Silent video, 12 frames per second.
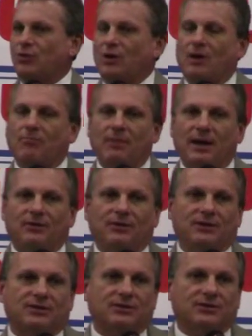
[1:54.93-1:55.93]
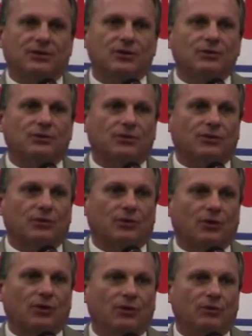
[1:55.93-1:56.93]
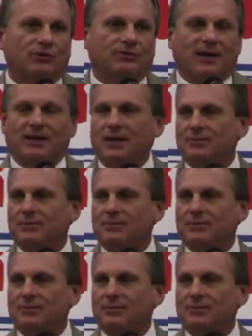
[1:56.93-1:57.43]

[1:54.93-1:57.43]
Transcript: where I met this cute little girl who was my